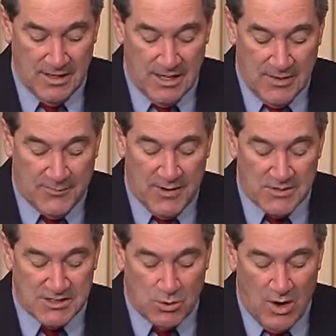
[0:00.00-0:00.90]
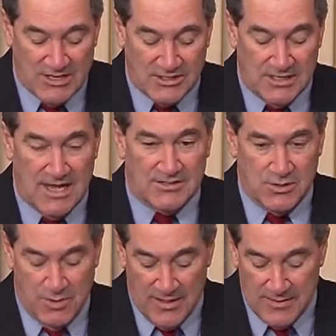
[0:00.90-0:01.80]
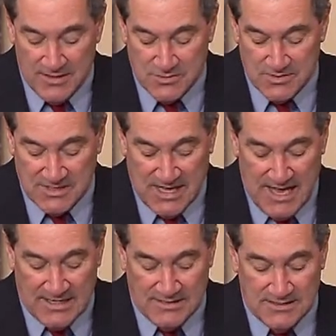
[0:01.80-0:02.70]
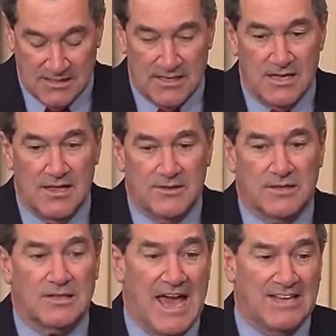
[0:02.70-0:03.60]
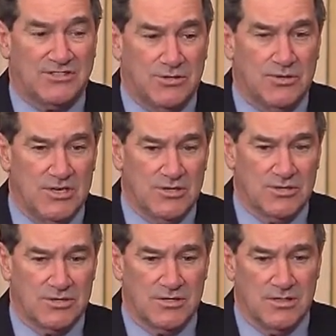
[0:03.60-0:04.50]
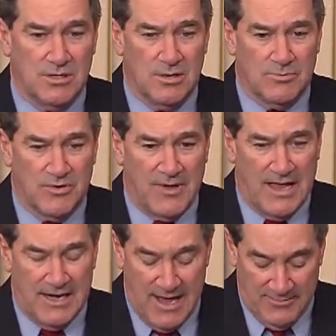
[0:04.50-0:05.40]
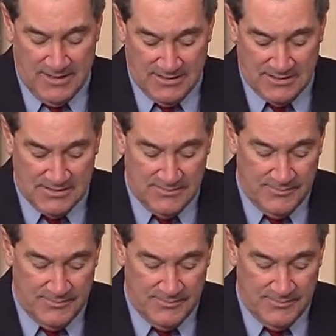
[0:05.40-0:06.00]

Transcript: If there was a question as to whether this was the case, the last 2 years provided evidence.